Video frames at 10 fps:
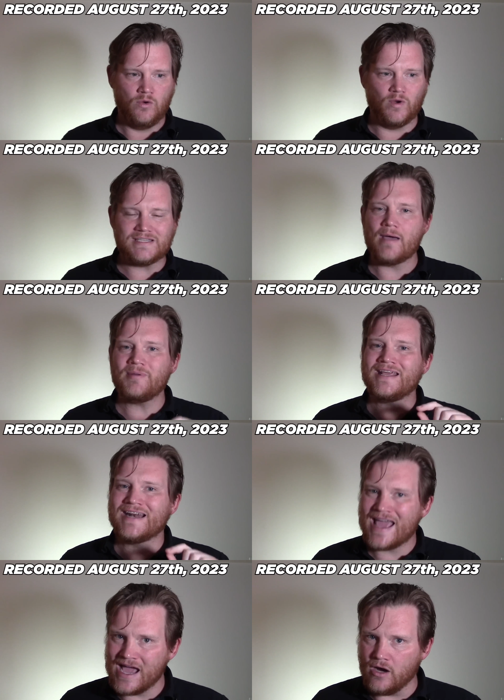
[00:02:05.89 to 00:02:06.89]
What's
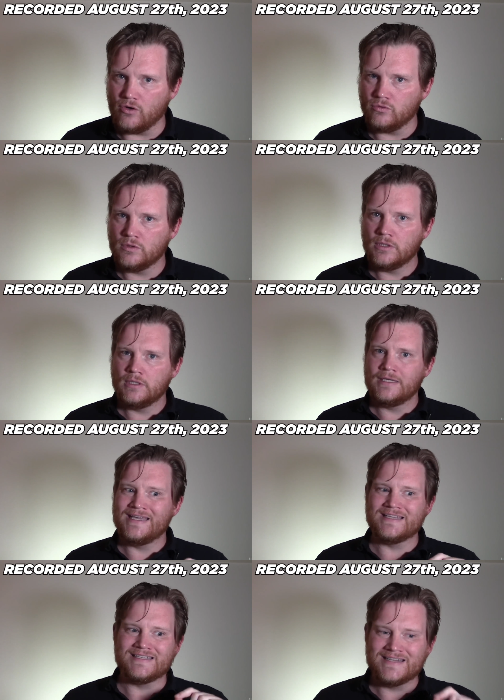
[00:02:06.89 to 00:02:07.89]
happening now
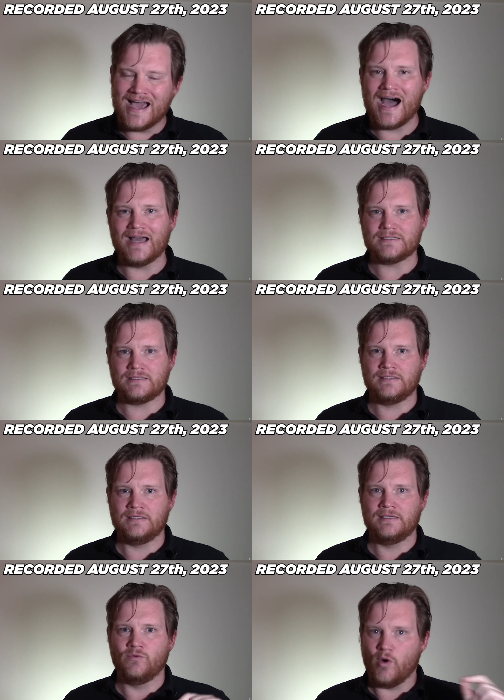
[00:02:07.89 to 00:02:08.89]
is not
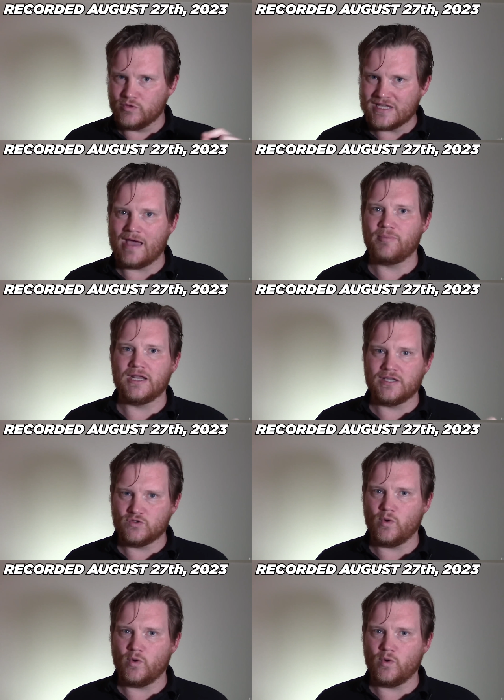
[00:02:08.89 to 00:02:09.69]
what was happening in